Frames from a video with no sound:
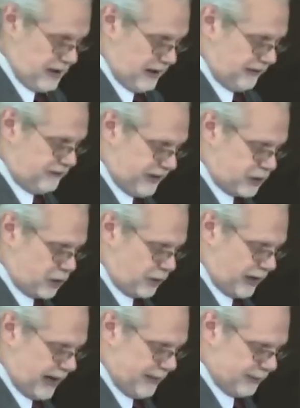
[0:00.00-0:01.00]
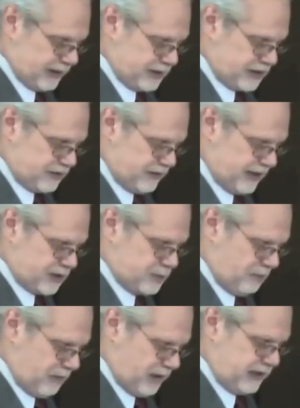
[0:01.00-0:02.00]
A venture capitalist invests
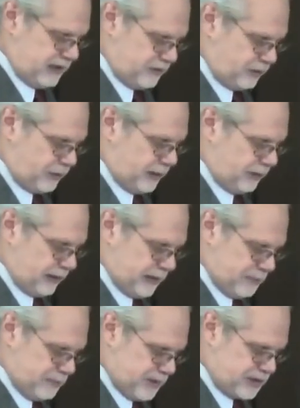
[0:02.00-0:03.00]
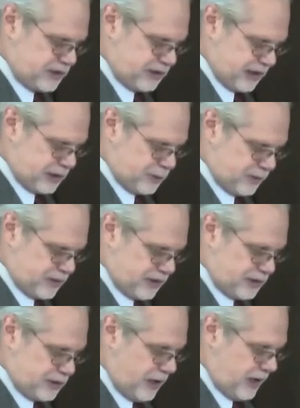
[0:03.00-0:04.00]
money and frequently business
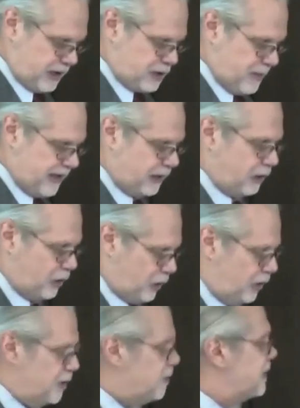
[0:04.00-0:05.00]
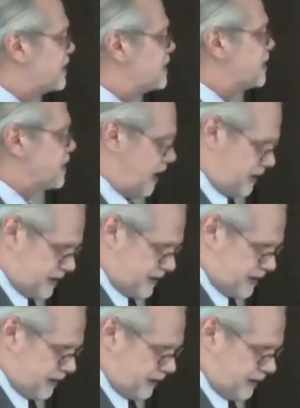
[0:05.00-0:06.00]
expertise to make a good business
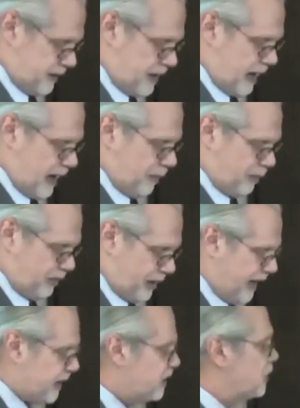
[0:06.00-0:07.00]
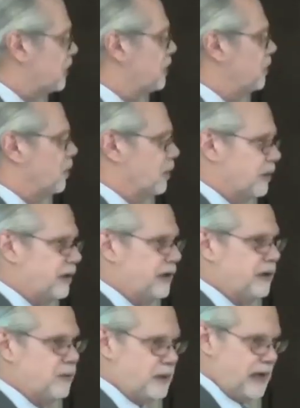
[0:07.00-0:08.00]
idea a practical
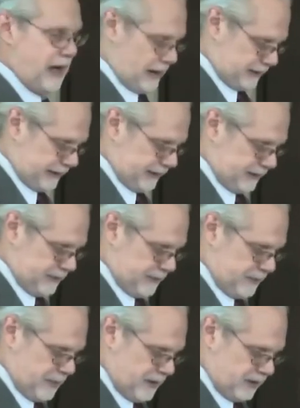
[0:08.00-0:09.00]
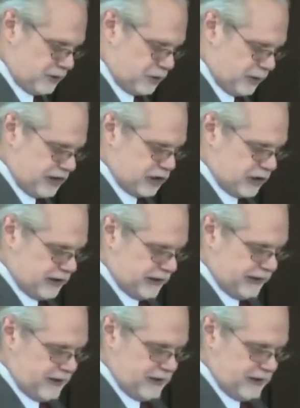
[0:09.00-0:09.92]
working reality. Traditionally,